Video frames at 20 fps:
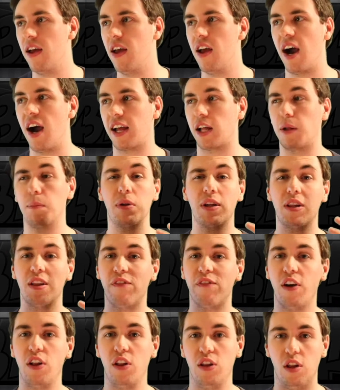I completely
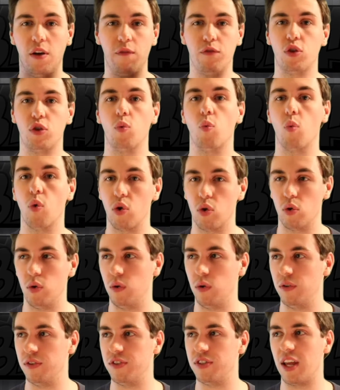fell in love with the worlds,